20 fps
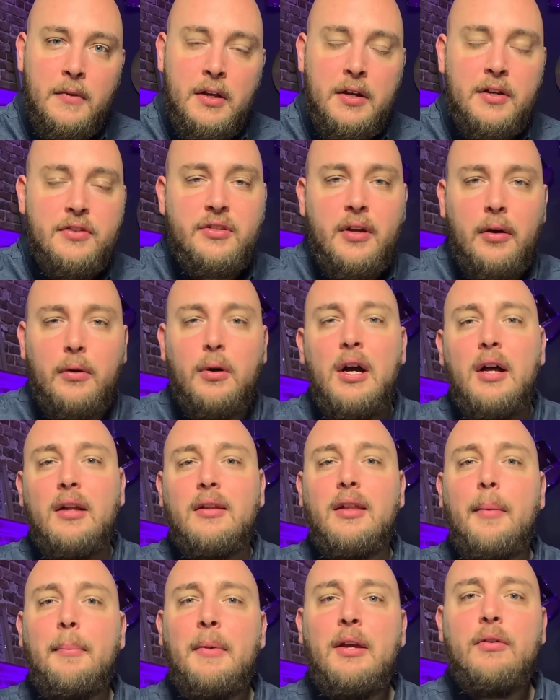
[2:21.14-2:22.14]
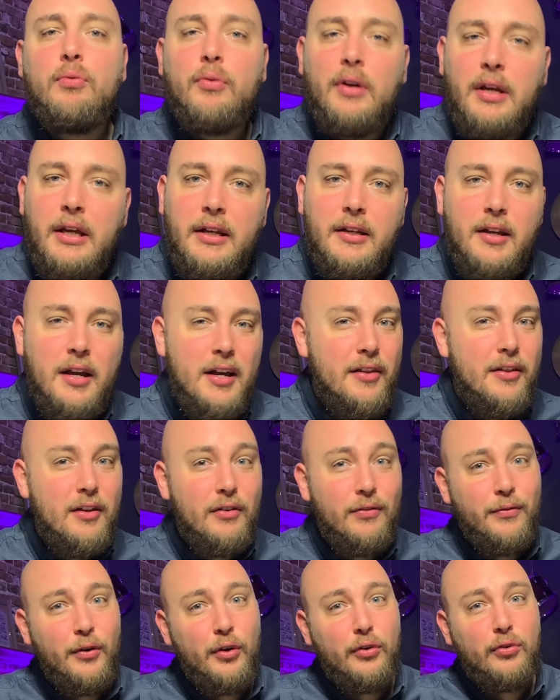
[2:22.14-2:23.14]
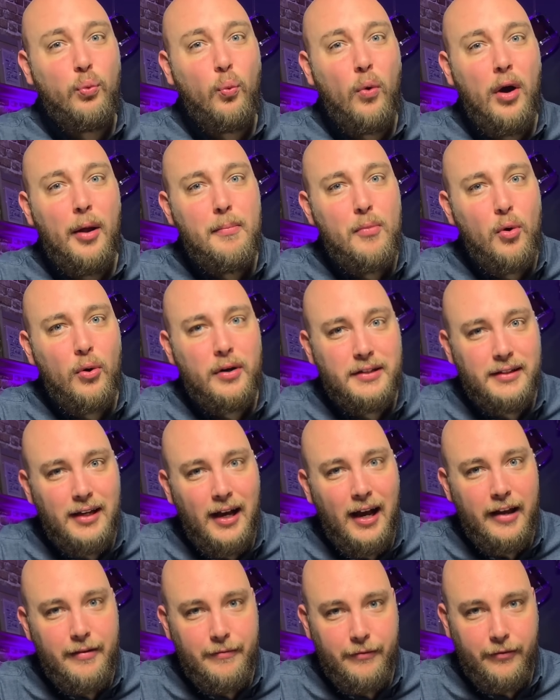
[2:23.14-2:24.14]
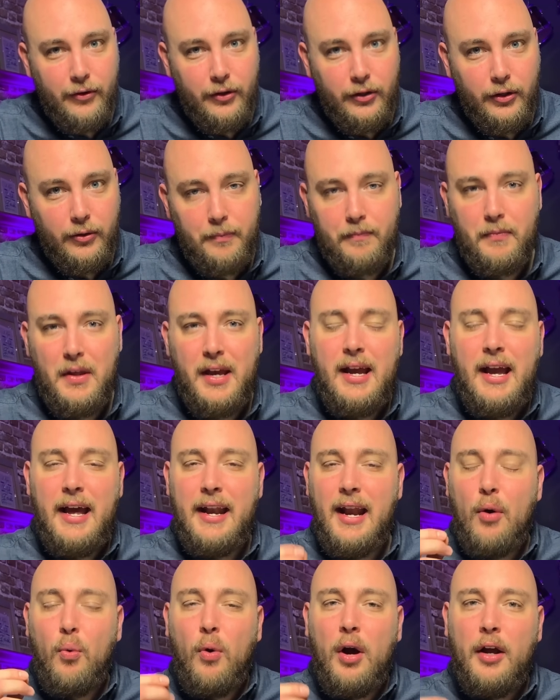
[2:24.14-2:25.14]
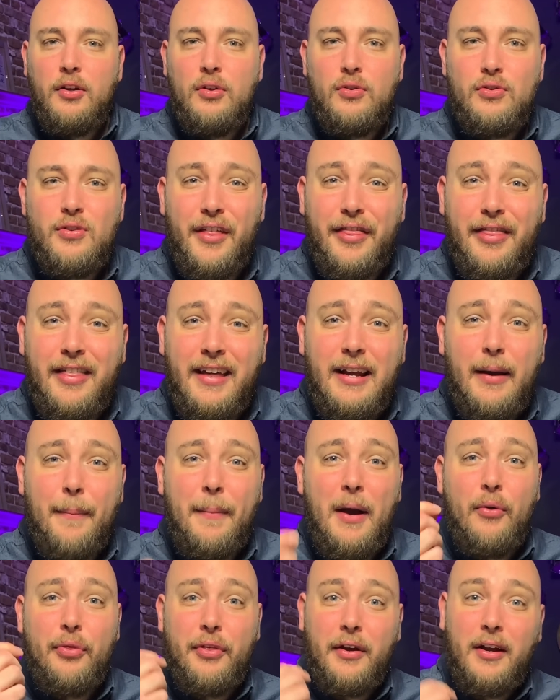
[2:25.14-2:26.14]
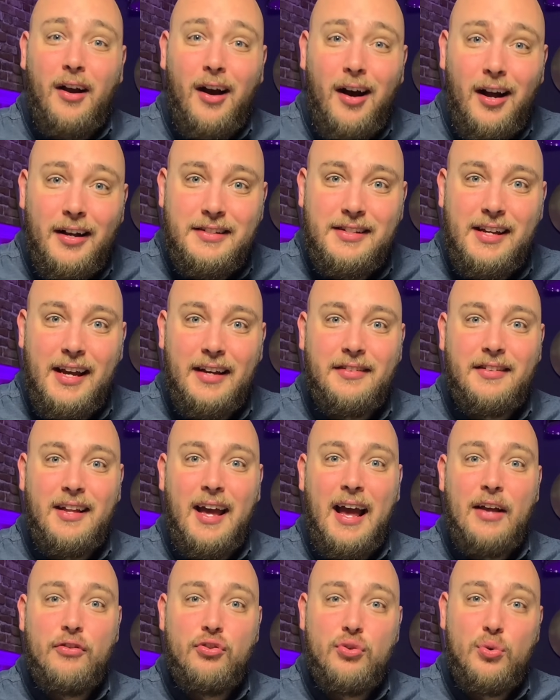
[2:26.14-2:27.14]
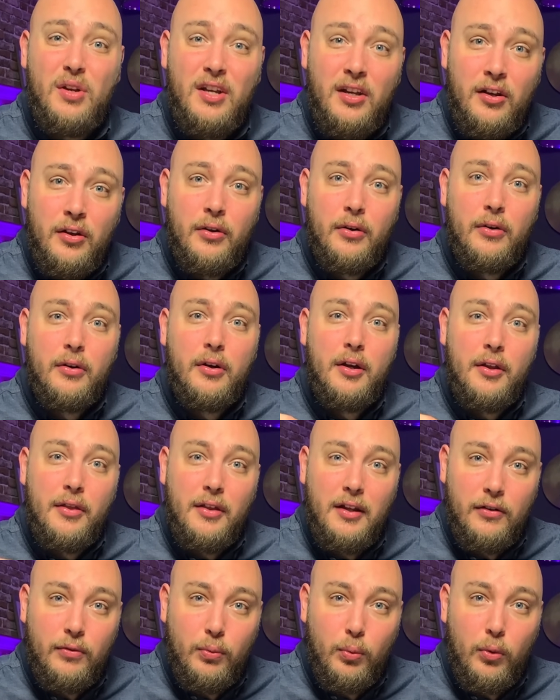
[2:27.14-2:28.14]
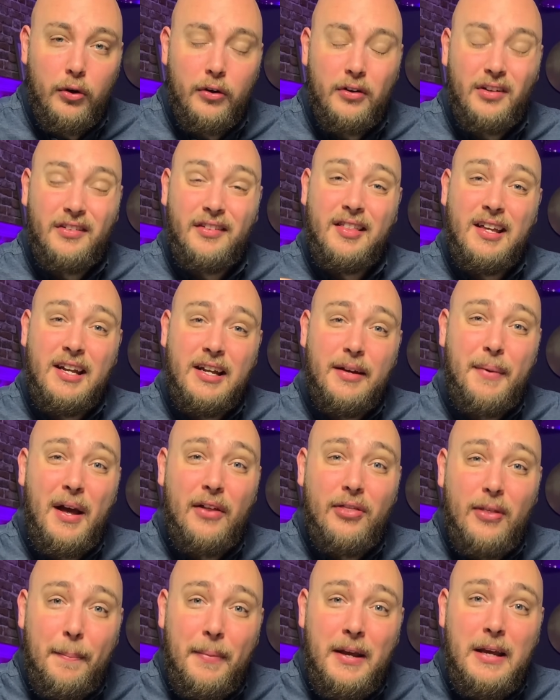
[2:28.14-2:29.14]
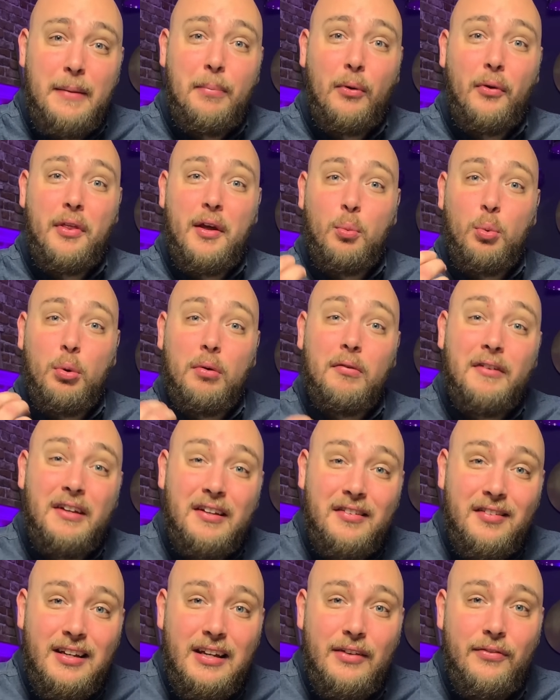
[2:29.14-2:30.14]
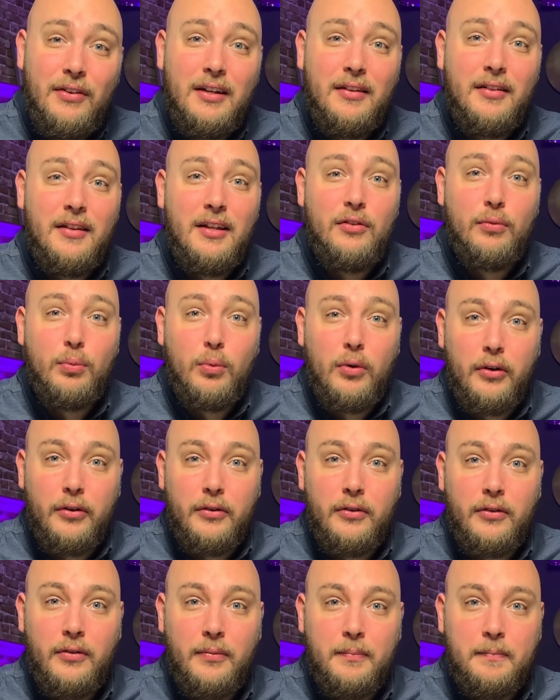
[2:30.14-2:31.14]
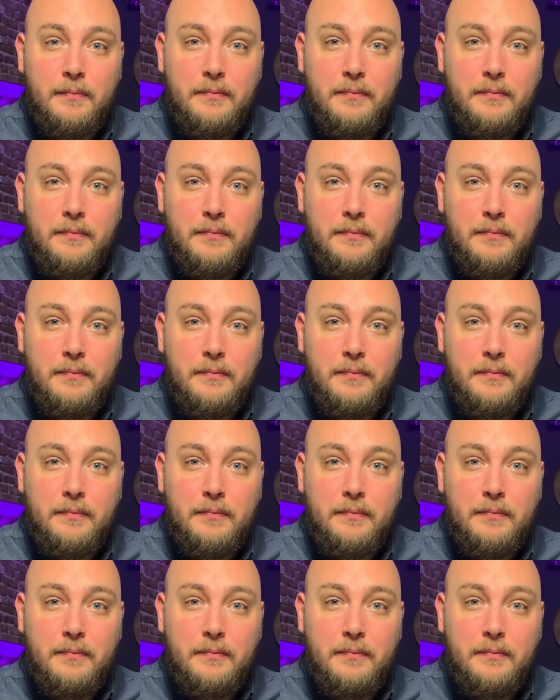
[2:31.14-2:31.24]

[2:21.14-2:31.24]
So let me read this verse one more time for you. And I want you to think about the context as you hear these words. Think about the people that were receiving these words.